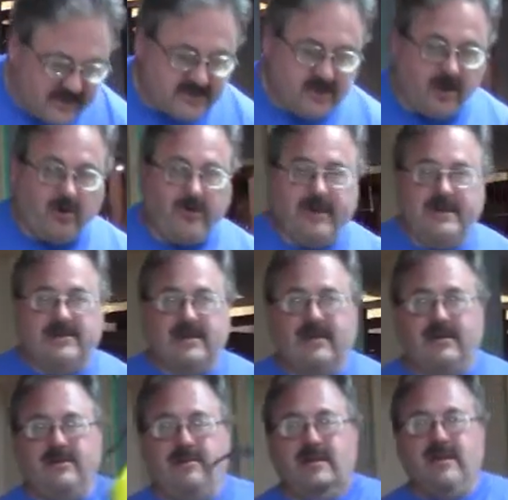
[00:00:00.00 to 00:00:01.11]
As
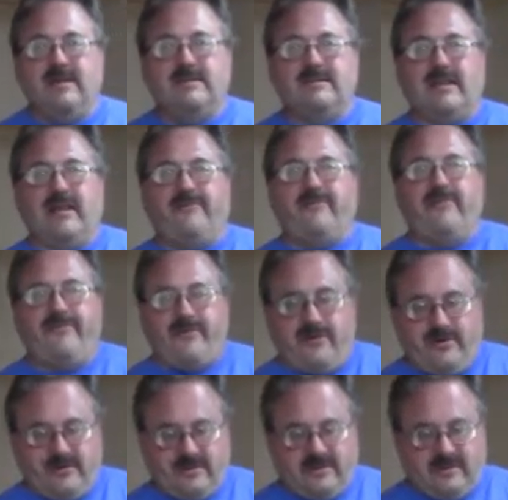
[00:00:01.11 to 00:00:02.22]
always, safety
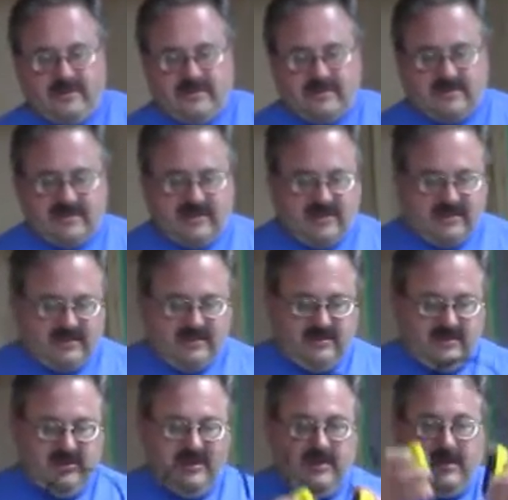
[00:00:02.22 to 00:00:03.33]
first. Let's
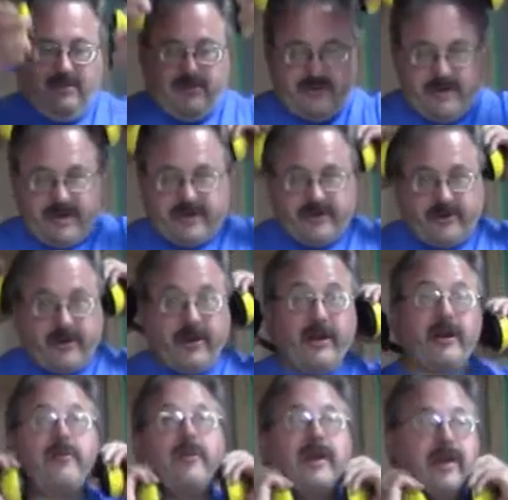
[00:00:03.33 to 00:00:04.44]
protect your
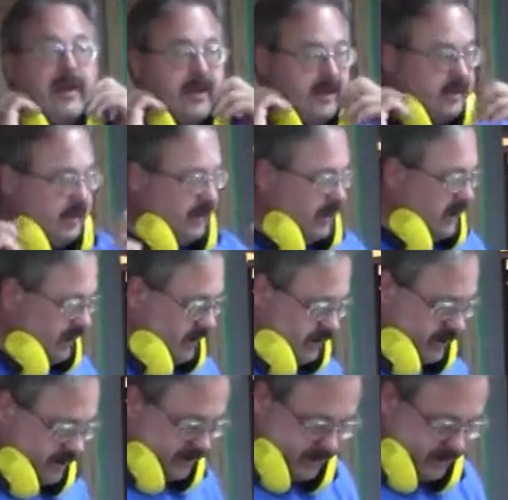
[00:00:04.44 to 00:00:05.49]
hearing, and